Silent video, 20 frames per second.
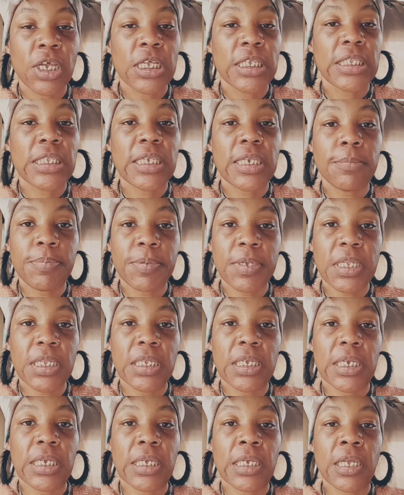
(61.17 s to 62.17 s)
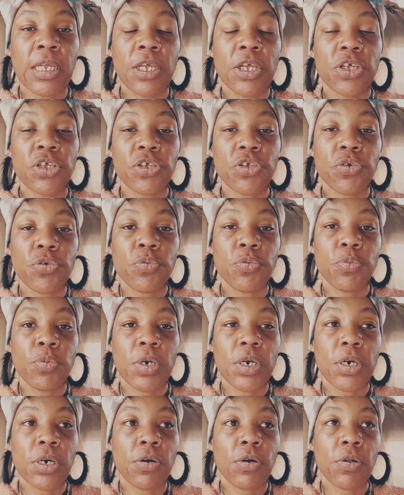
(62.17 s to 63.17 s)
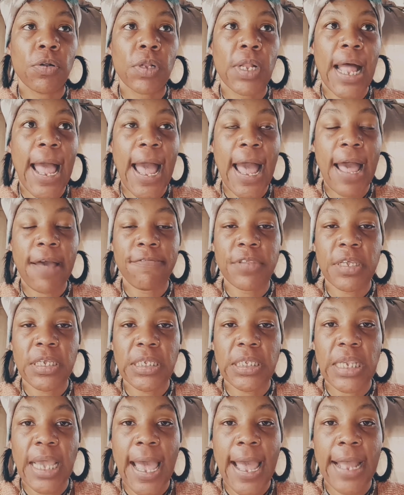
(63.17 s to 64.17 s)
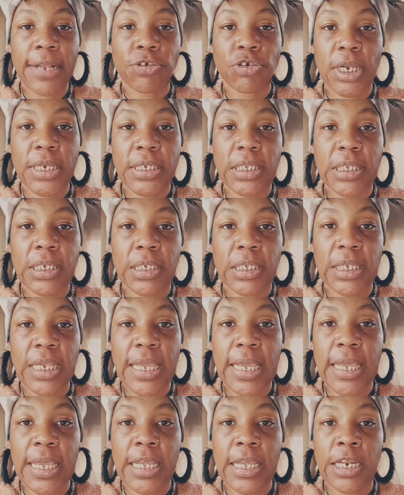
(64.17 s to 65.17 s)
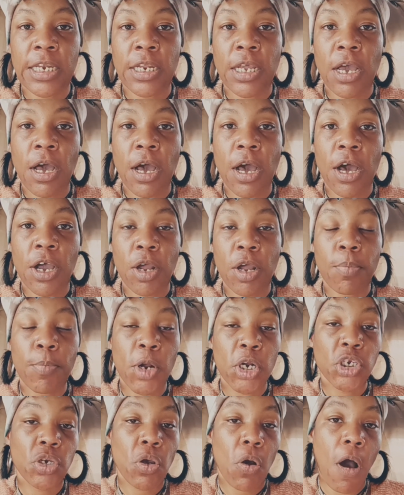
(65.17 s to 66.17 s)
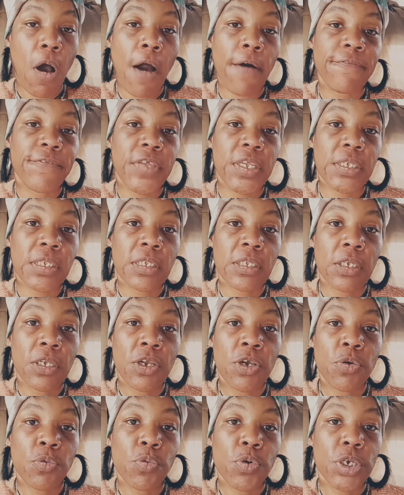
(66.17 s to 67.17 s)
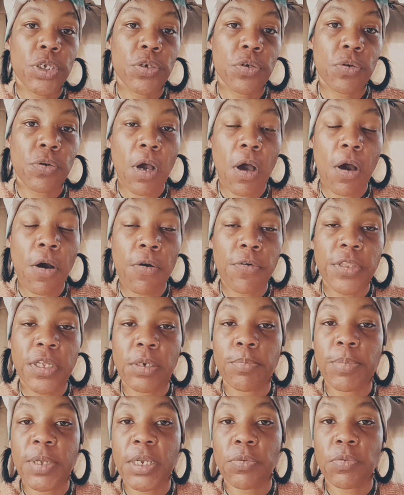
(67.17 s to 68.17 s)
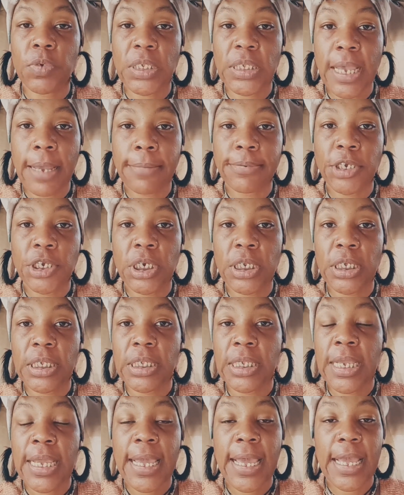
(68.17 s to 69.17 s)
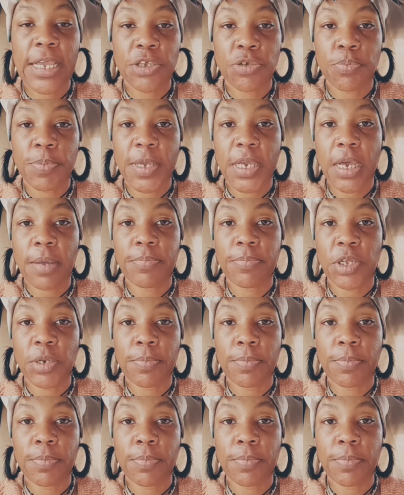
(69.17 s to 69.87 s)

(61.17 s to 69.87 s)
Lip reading: Typically, you will have these addresses in a commercial office where you'll go, there'll be a receptionist, and you pick up